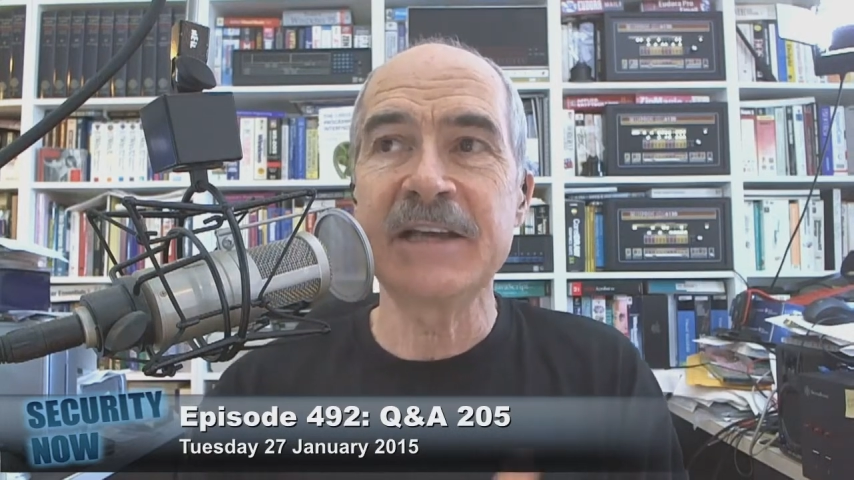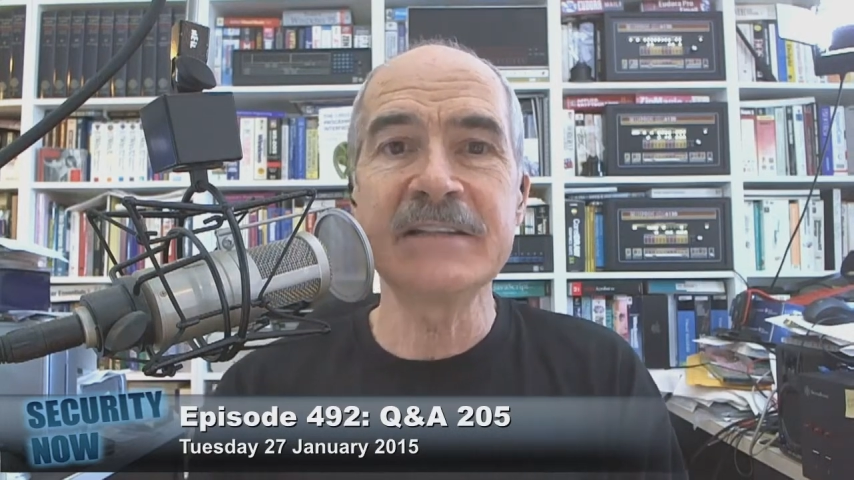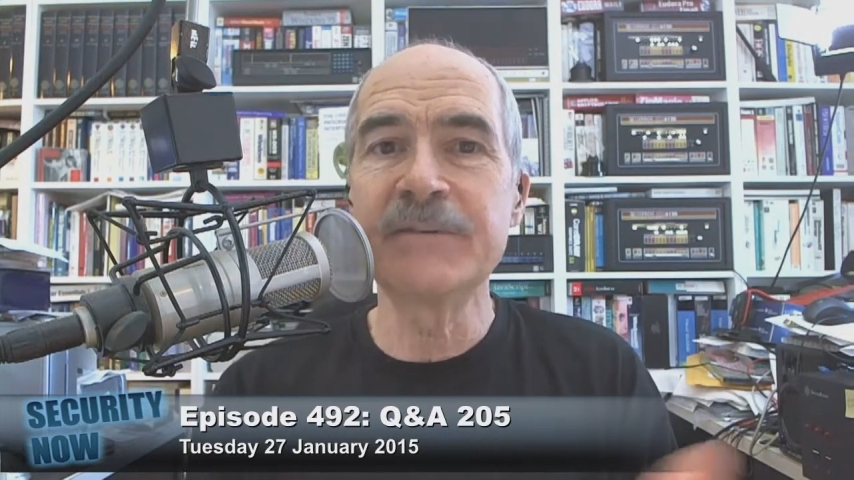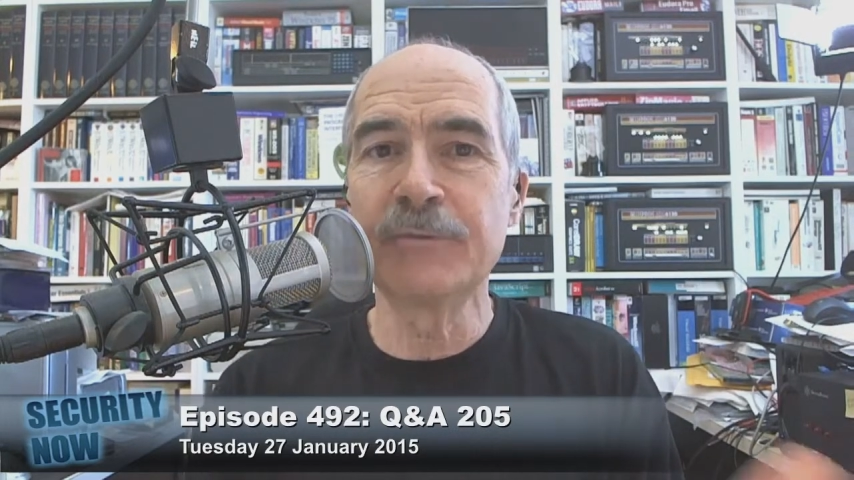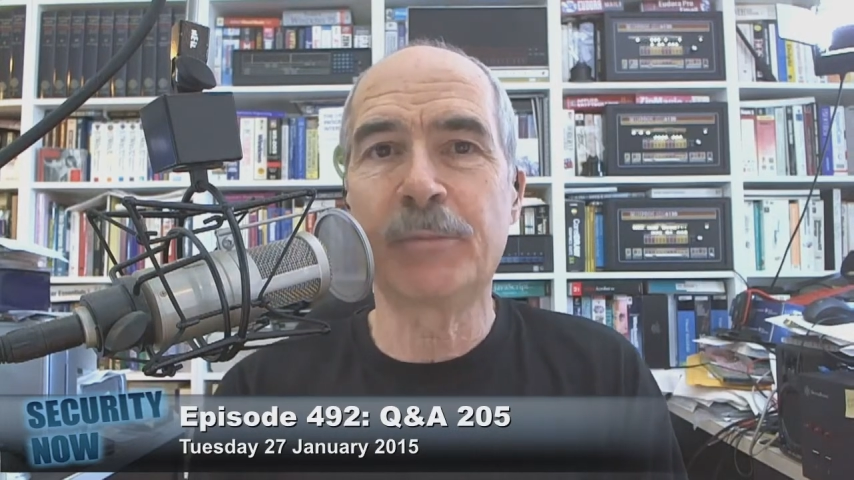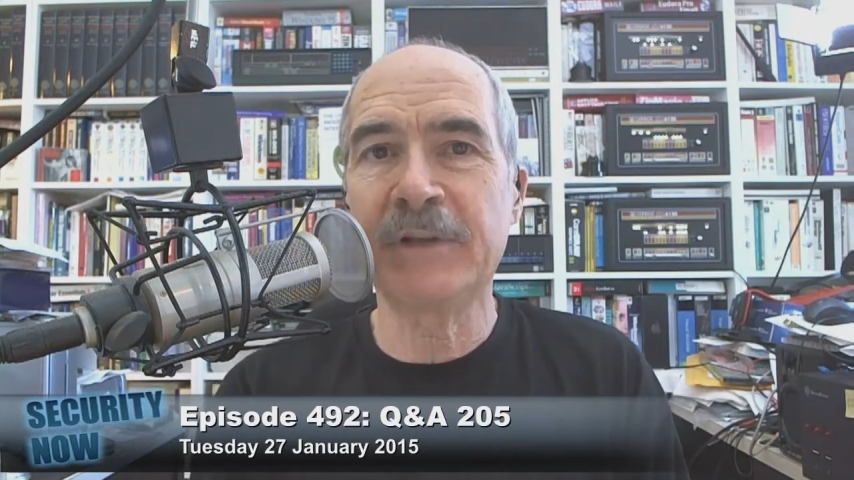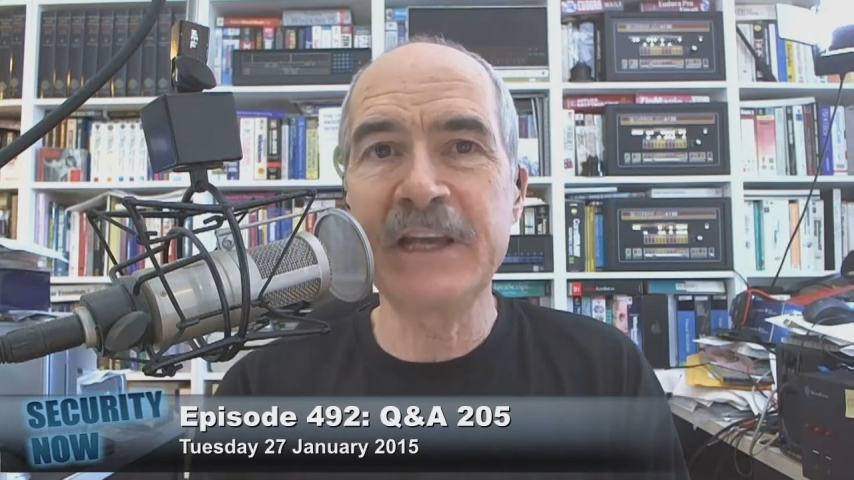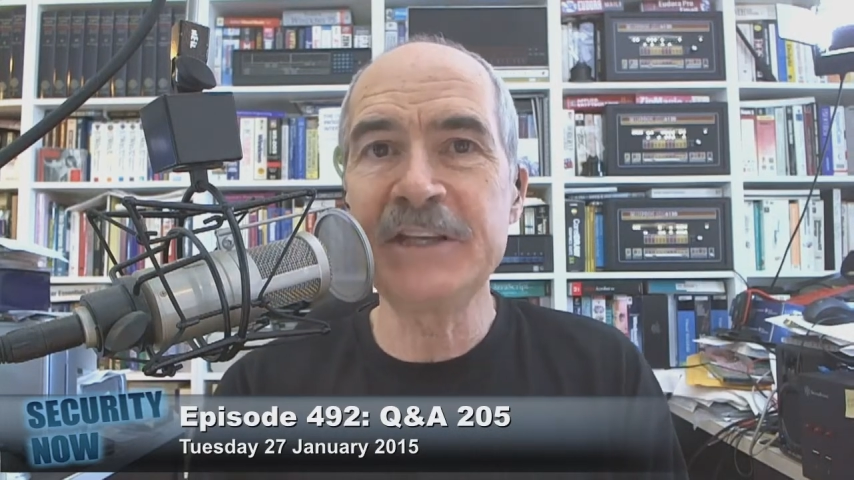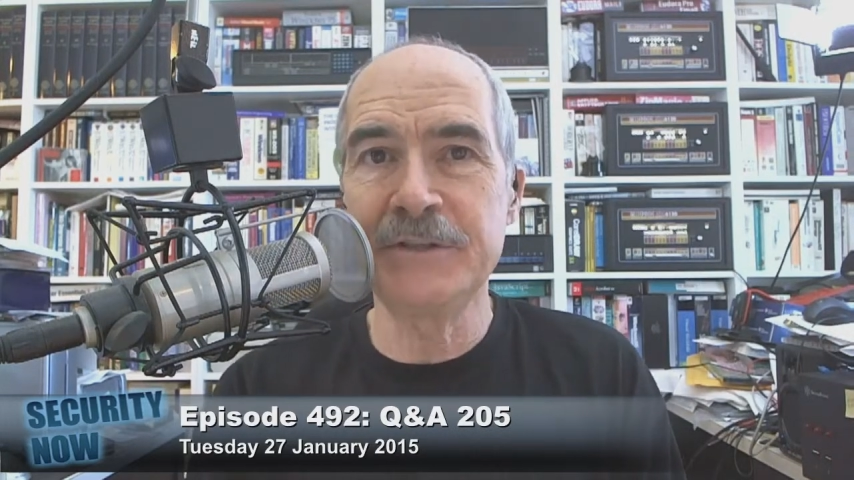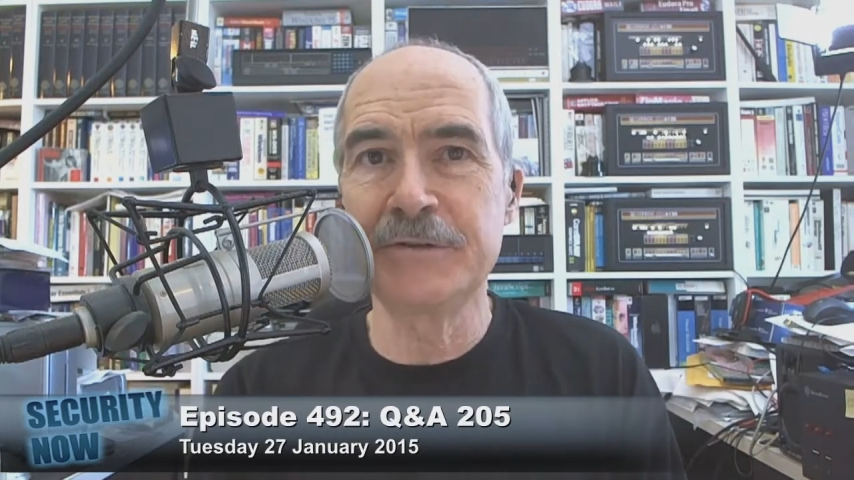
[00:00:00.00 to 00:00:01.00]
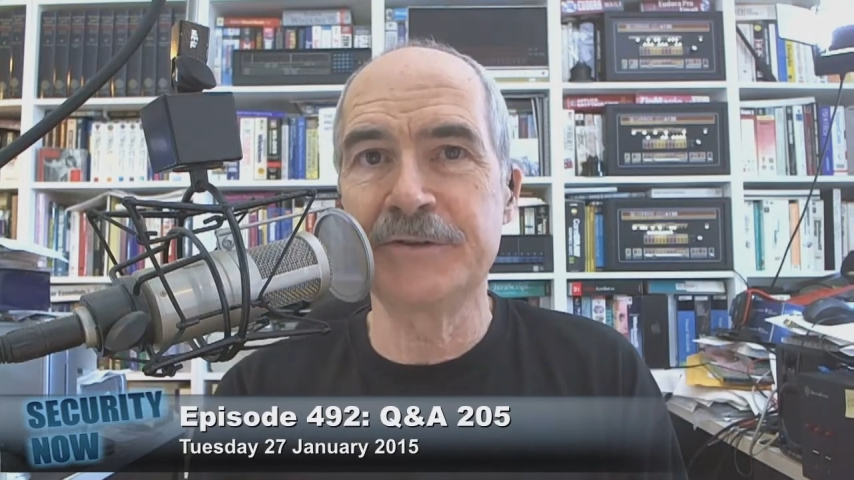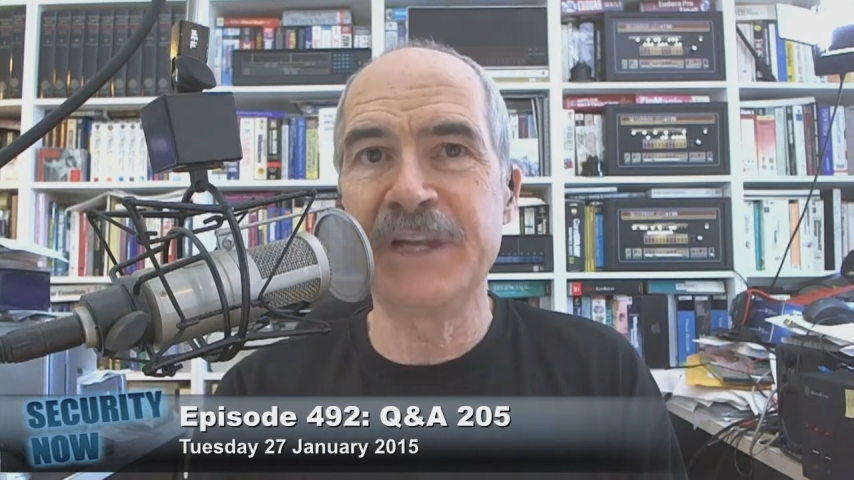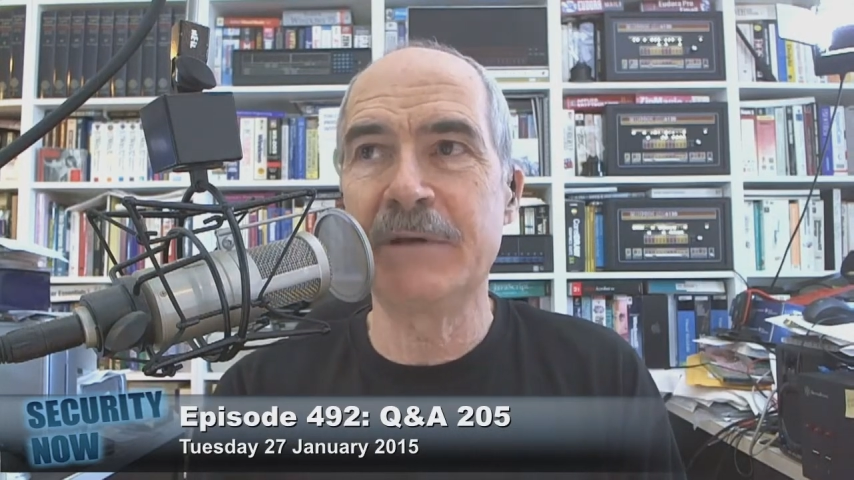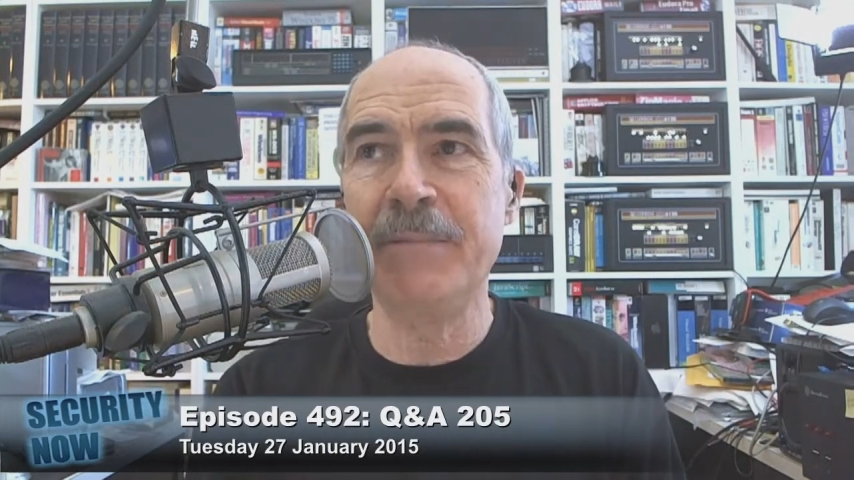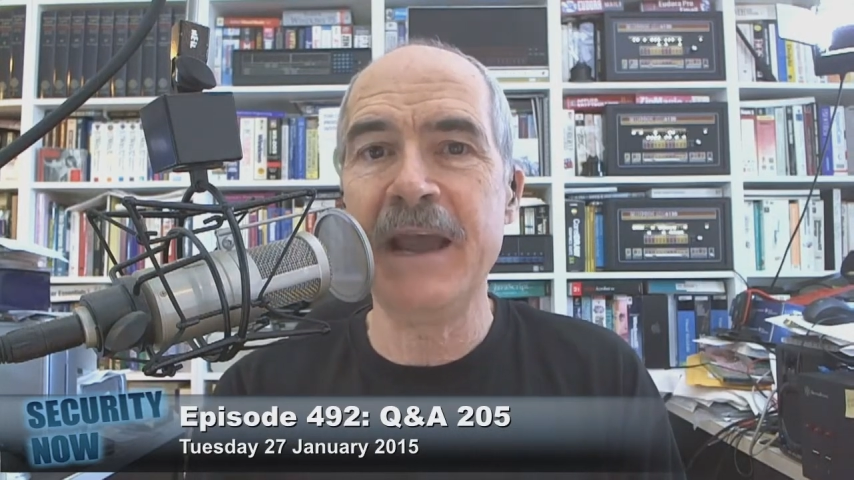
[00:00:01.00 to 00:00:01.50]
doesn't replace
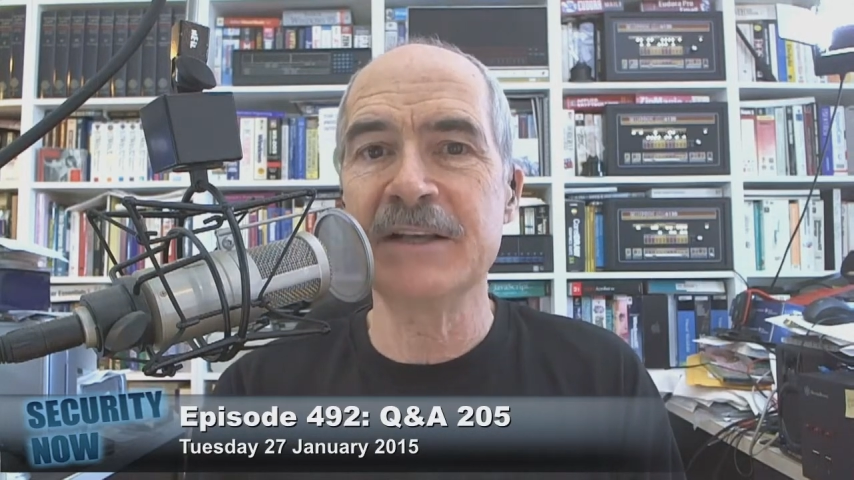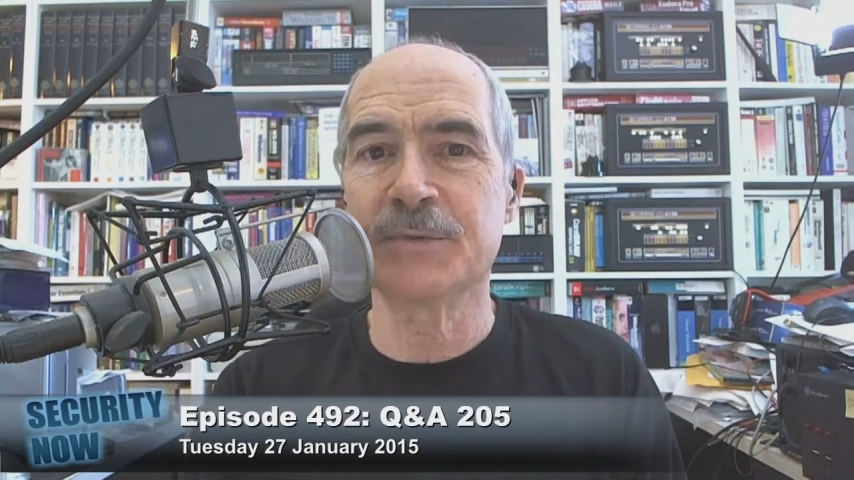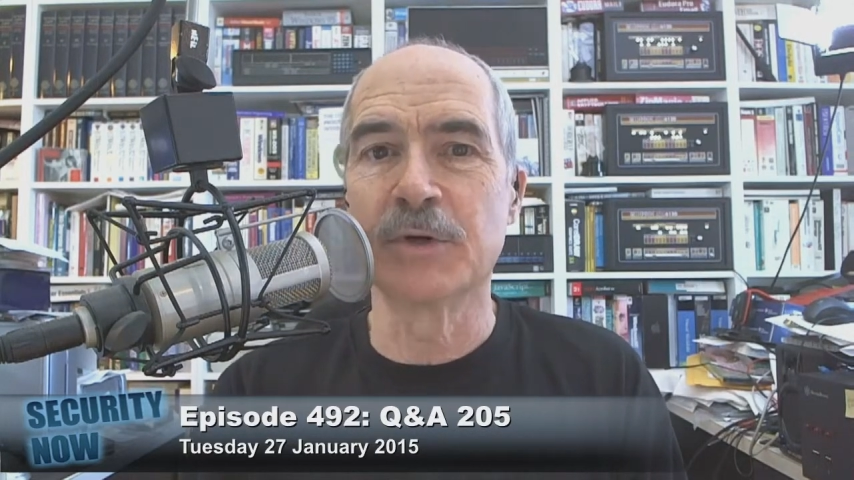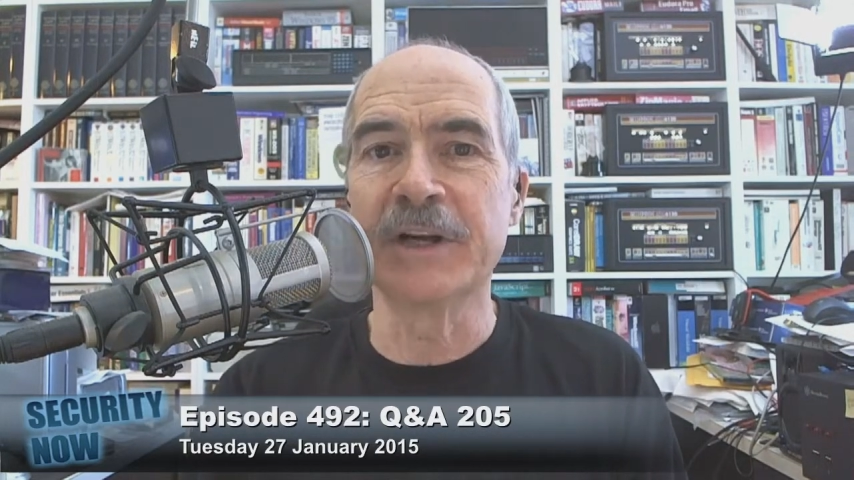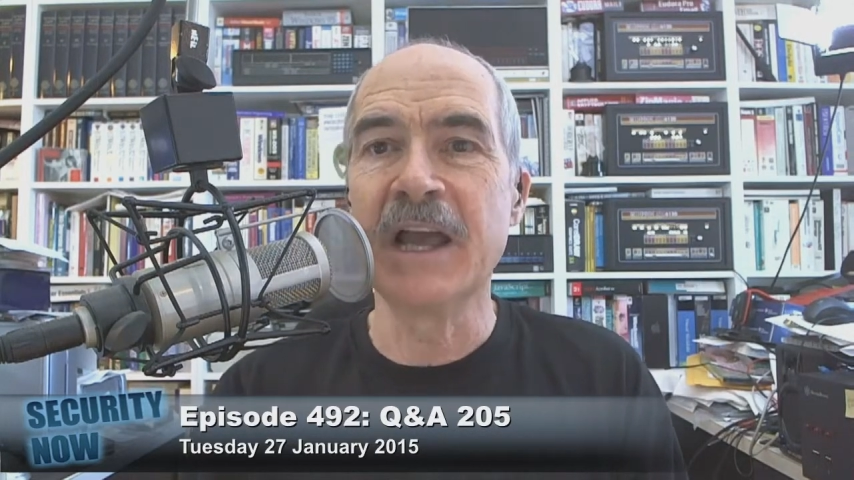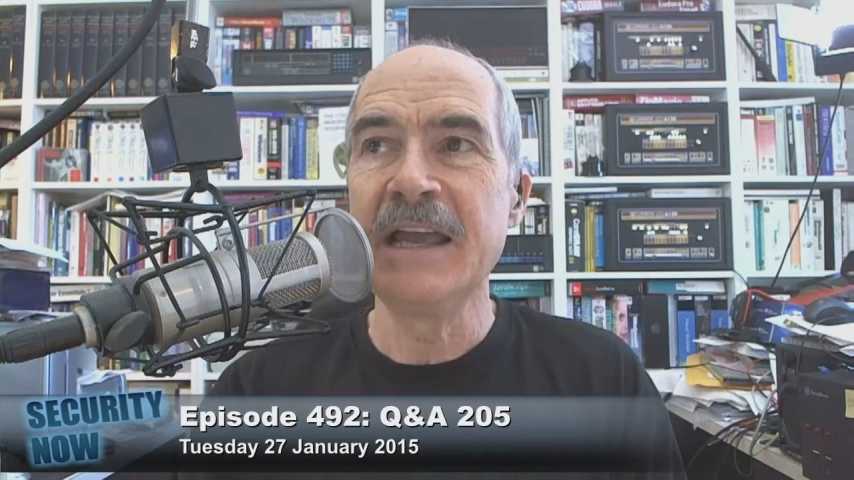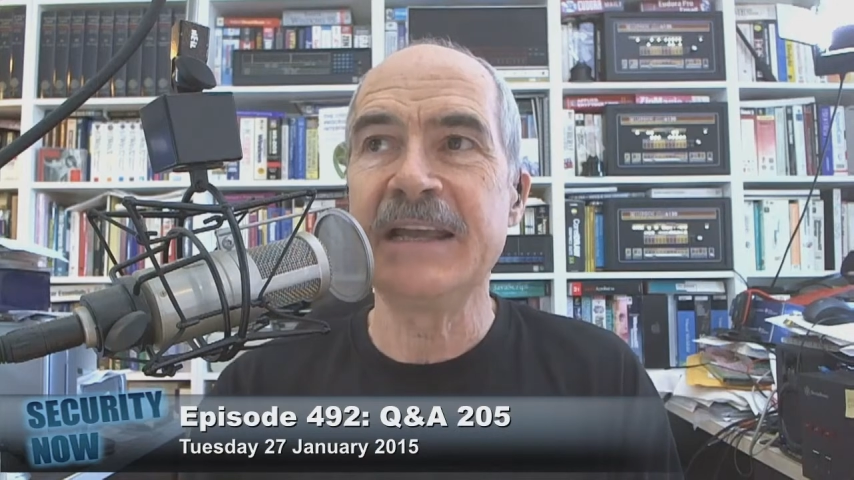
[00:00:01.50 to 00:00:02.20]
username and password.